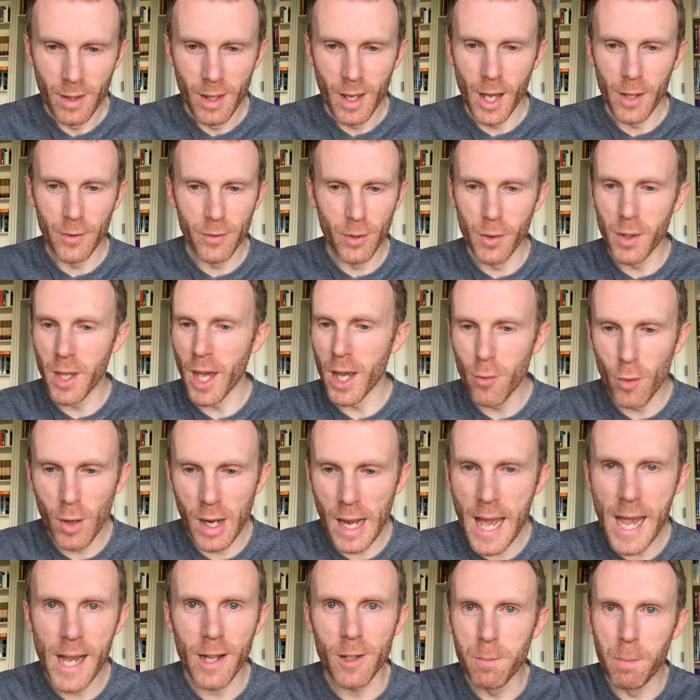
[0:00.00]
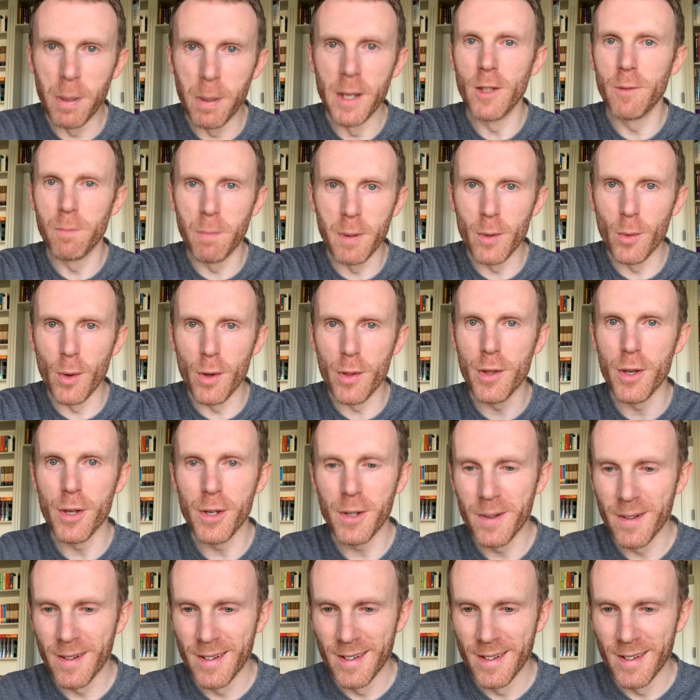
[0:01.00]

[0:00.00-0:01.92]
It's okay, relax, peace be with you.